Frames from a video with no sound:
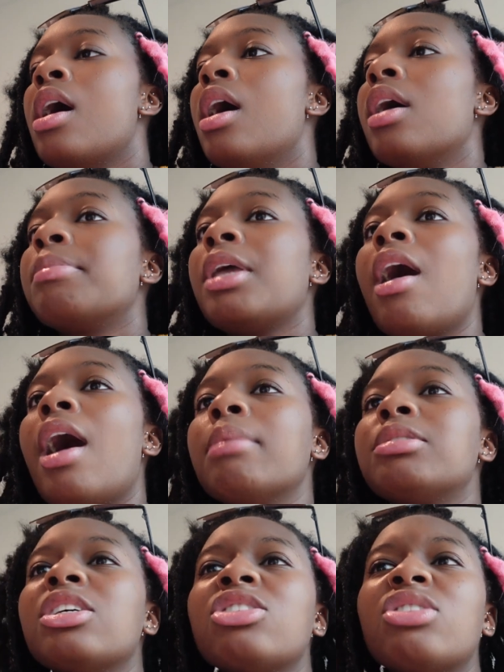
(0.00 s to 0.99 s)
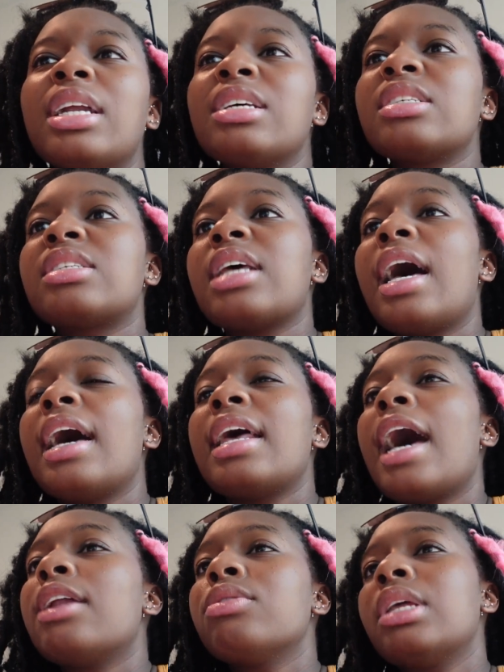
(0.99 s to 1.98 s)
Y'all, I'm still trying to decide.
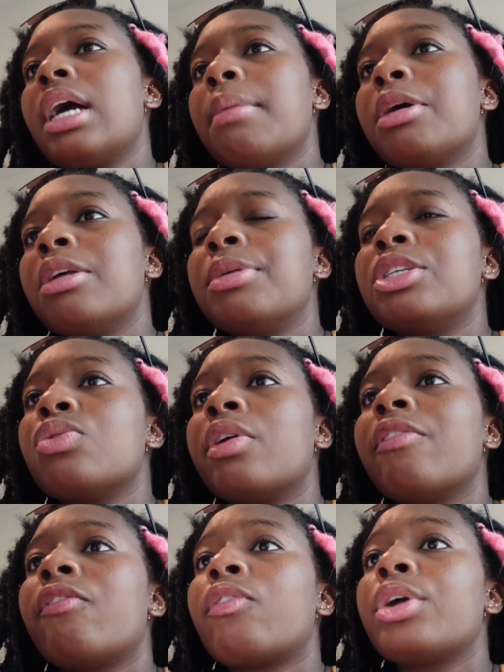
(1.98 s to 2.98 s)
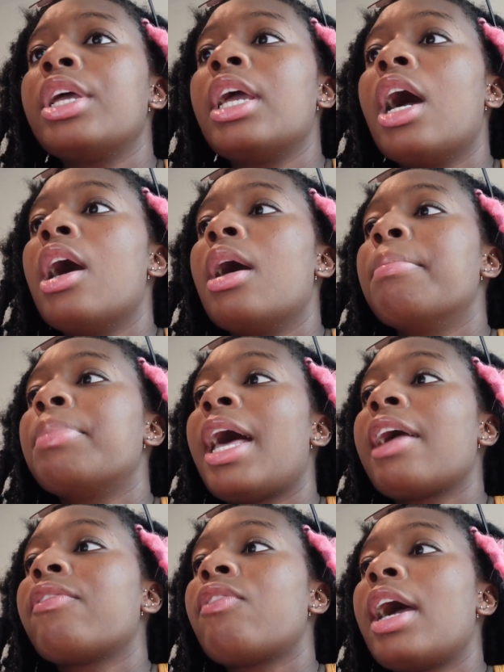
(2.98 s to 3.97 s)
I don't think I'm going to be doing free
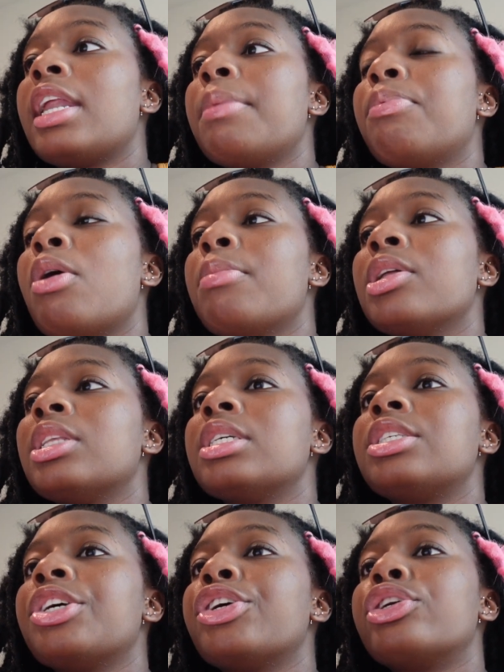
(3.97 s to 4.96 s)
Black Friday promo this year.